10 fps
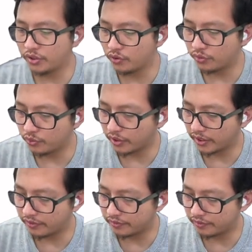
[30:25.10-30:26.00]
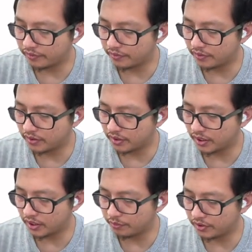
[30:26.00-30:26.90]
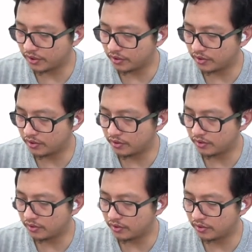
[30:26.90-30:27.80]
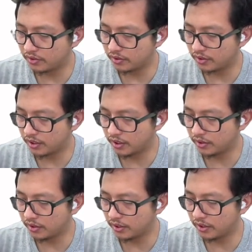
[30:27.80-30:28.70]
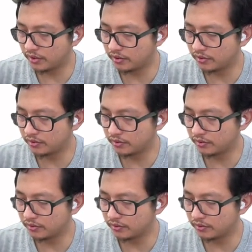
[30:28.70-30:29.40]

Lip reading: And we are going to have the ellipse here at the end.